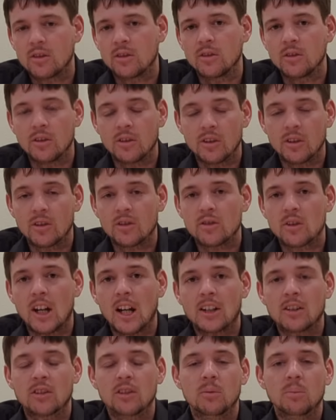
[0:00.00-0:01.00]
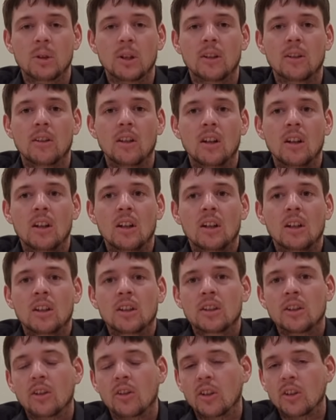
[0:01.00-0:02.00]
do there's actually been,
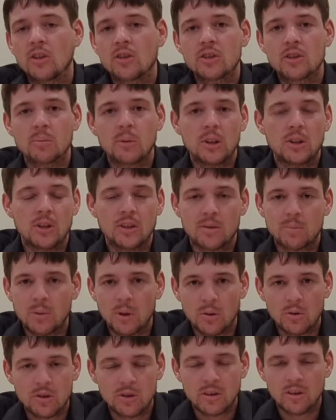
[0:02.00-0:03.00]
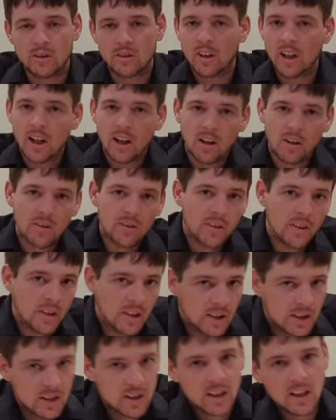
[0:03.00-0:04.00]
they used to be just posts in the ground
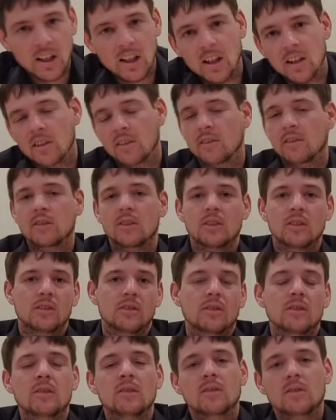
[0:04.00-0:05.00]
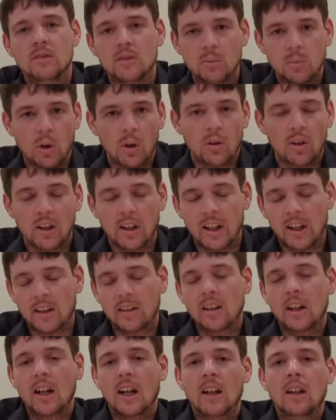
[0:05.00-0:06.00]
and you build it
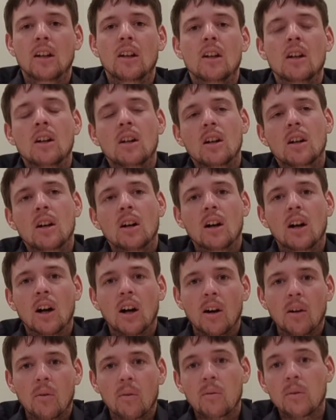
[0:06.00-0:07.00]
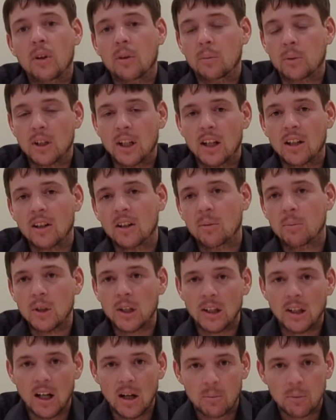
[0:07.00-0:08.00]
like that. They're getting to be
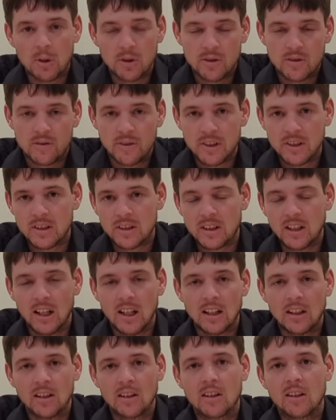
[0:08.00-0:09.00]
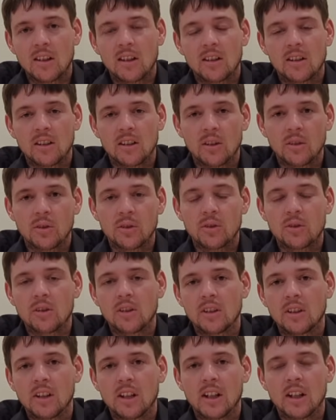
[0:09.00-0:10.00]
a lot more sophisticated. You
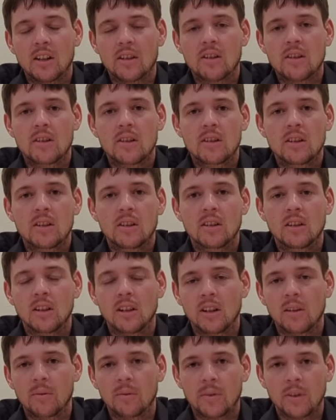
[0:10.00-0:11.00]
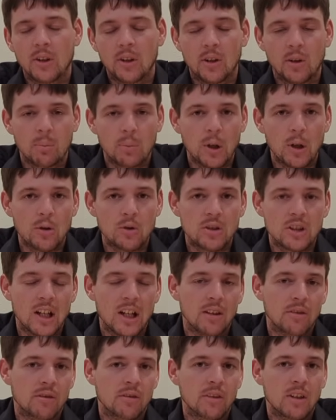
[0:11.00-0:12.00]
can get the posts
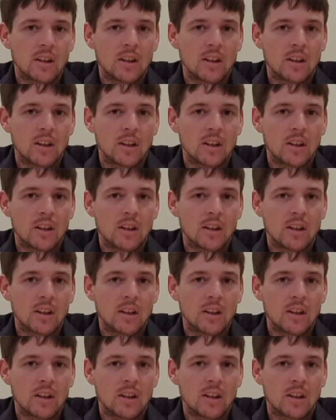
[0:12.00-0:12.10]
have